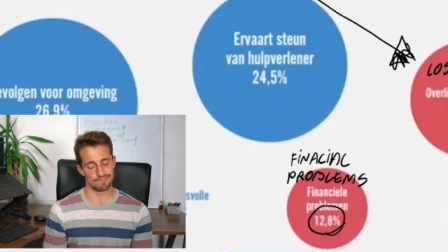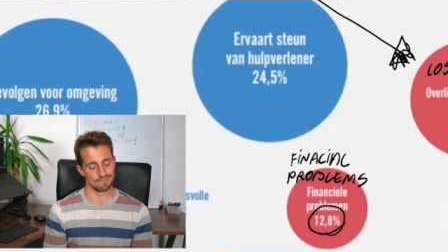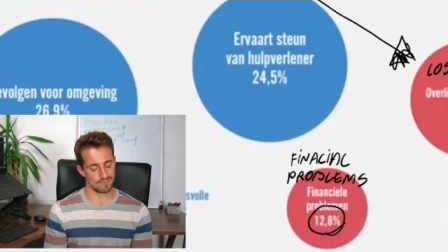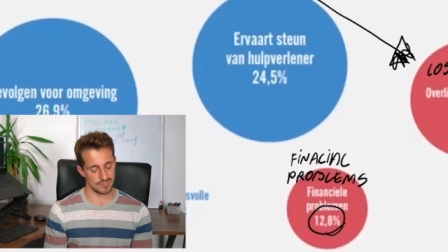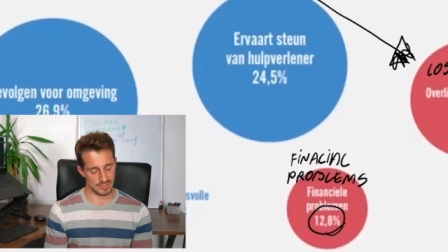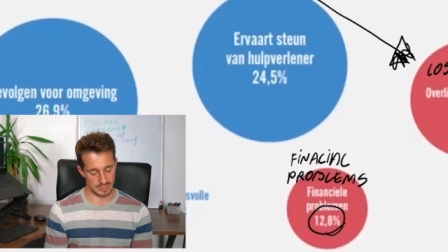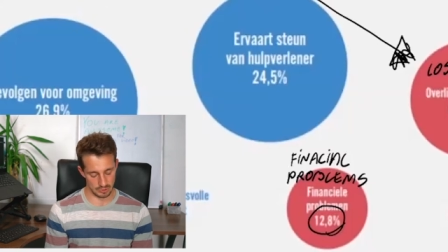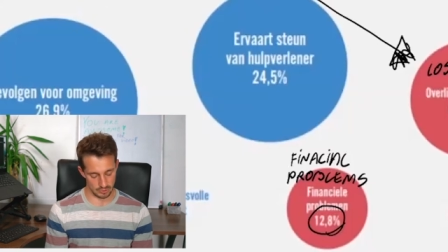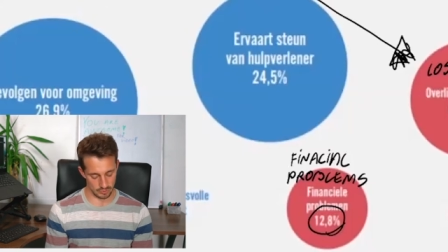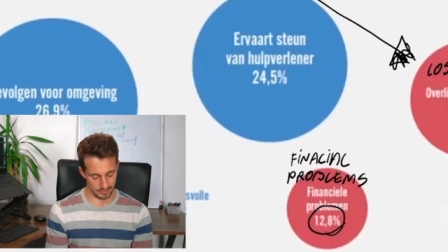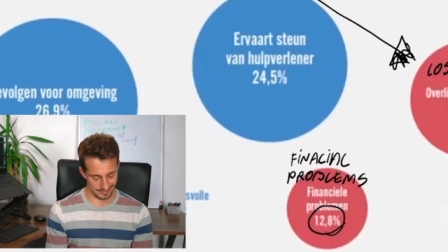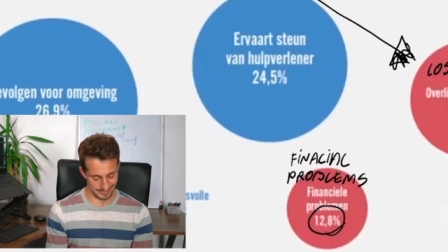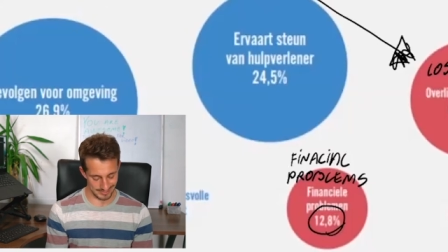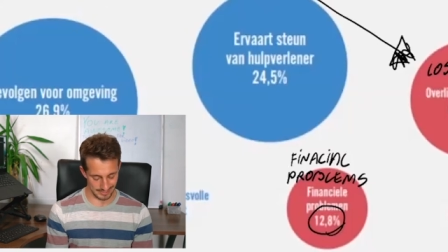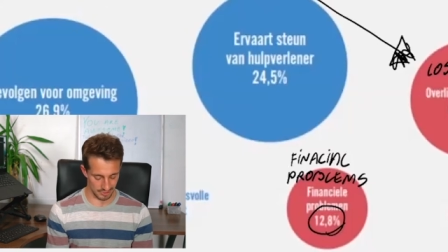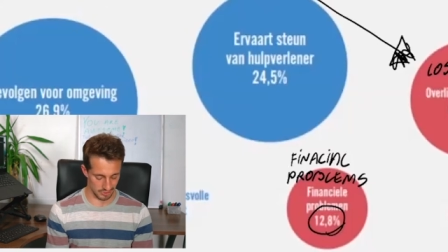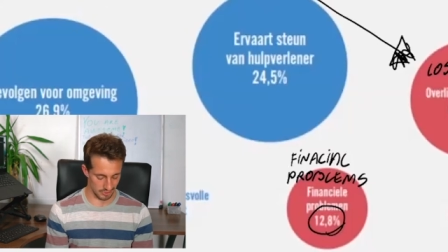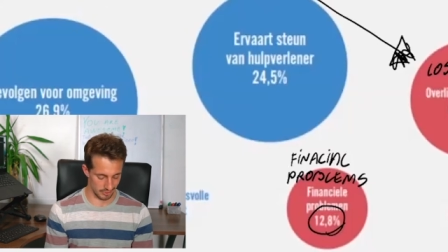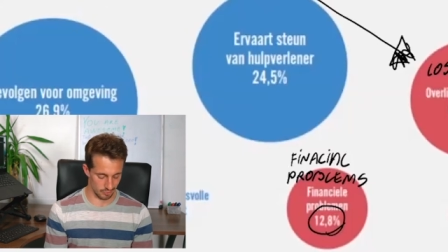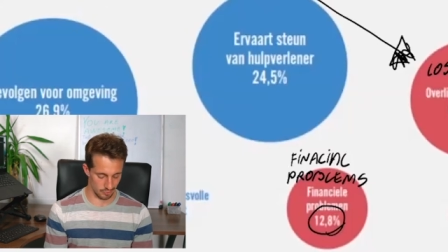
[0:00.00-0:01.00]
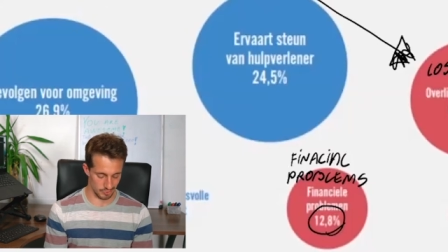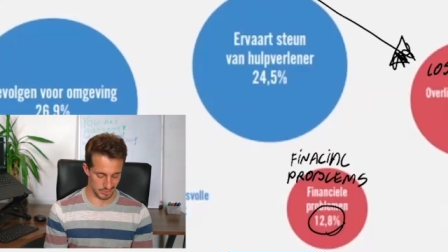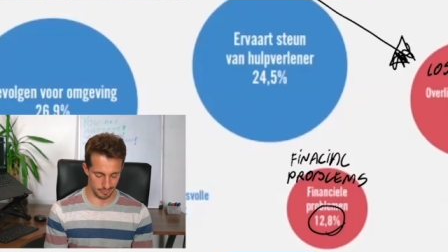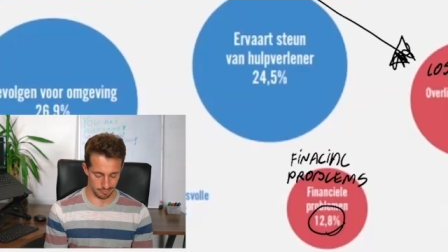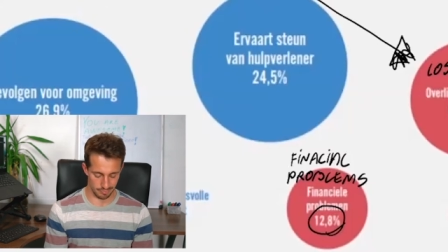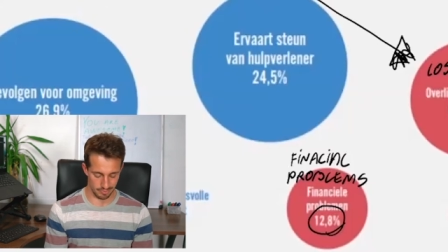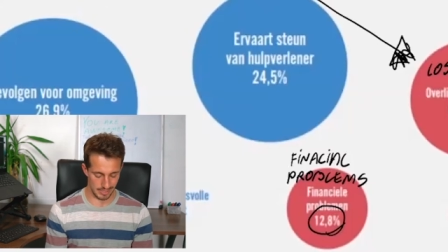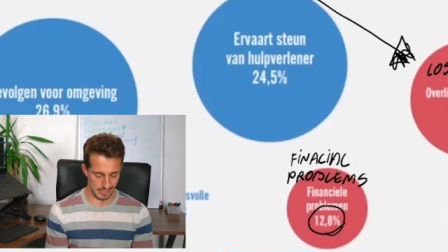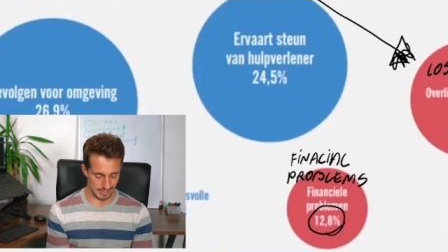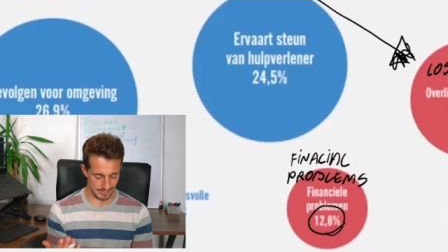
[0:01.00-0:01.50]
So it's actually no
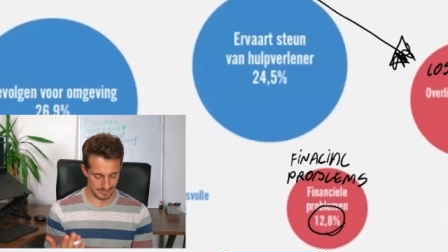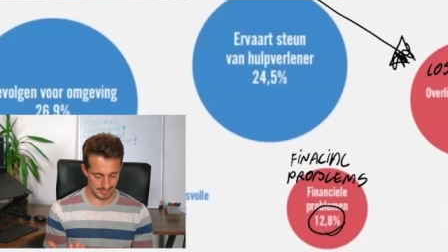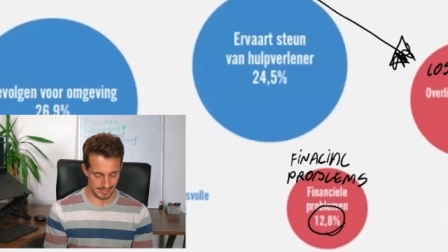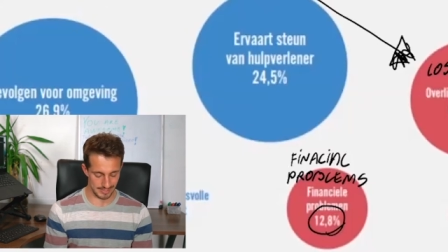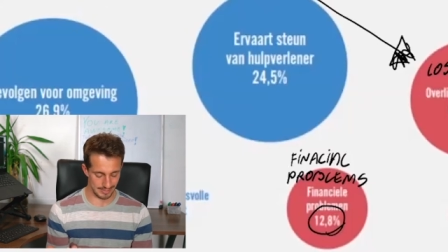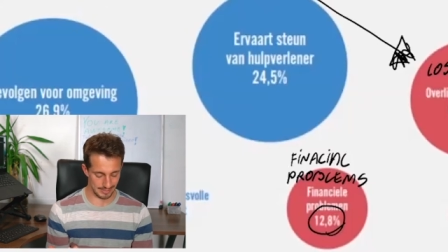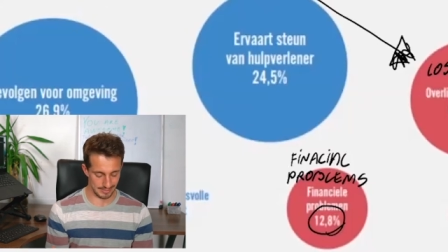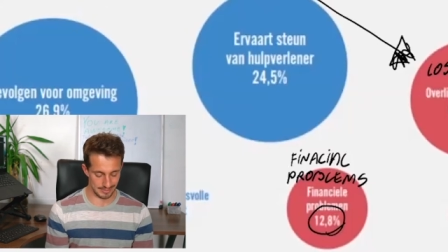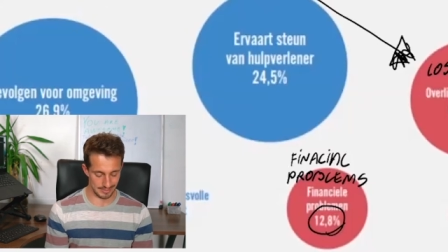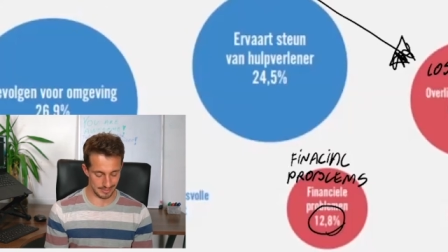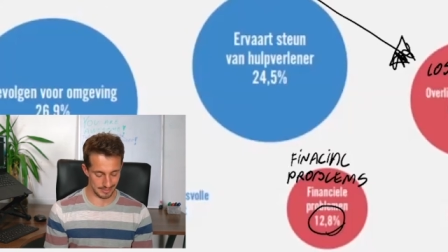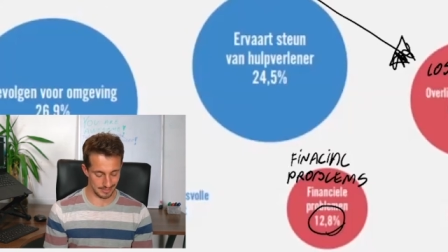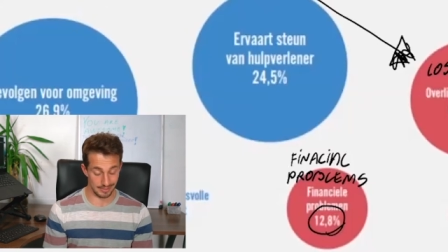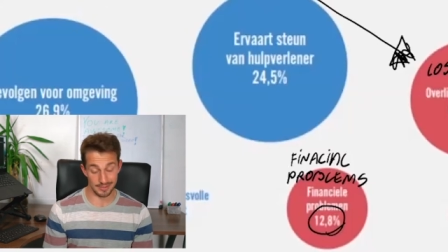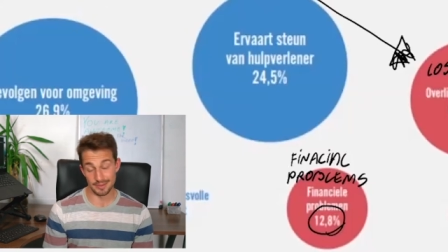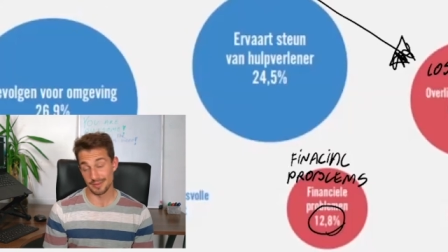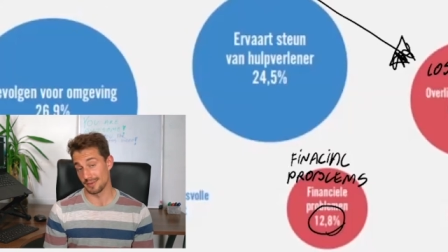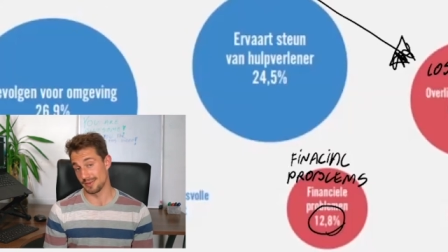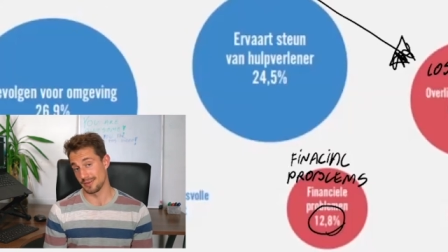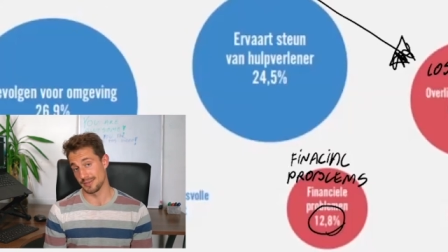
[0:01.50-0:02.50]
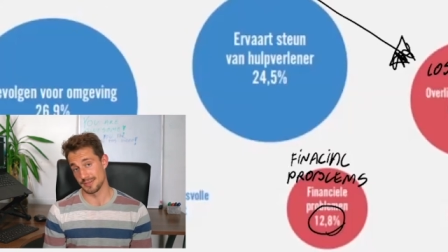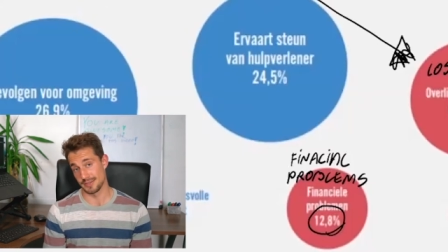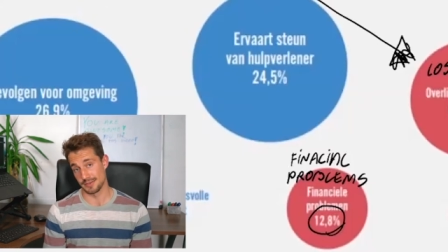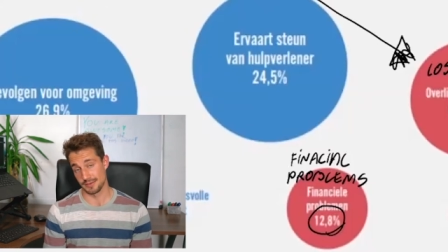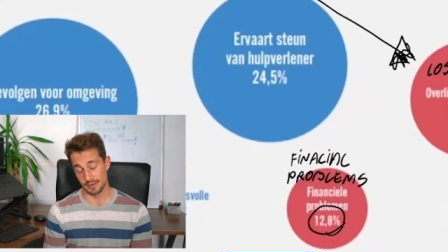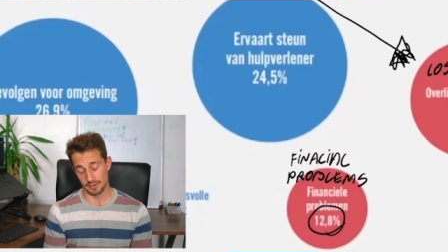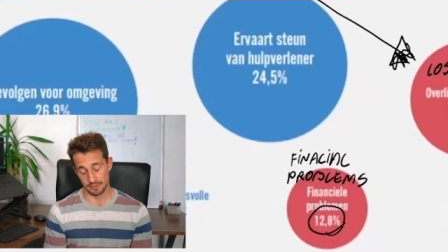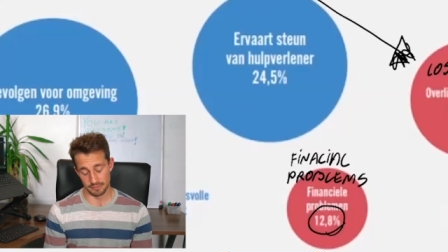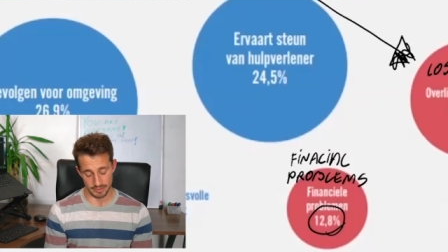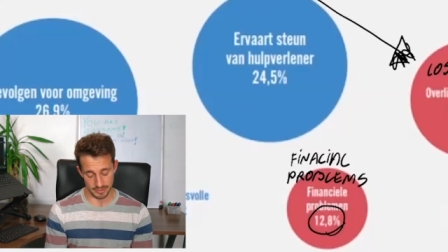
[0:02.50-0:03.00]
surprise that it, it is in
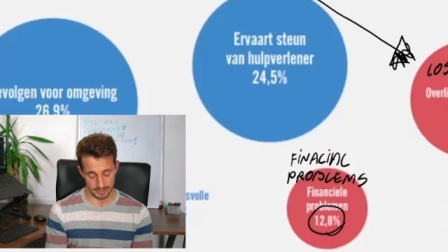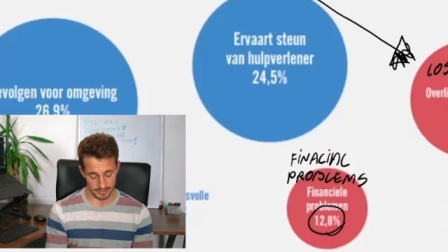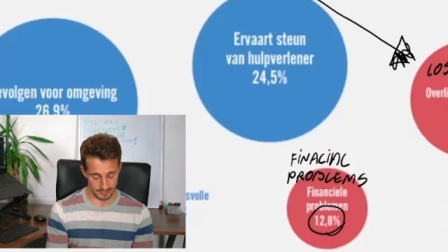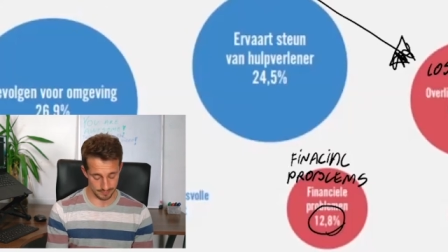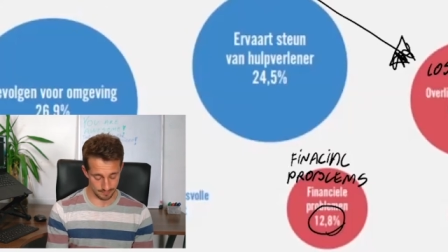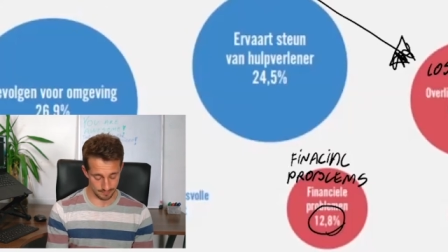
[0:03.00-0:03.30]
here, right?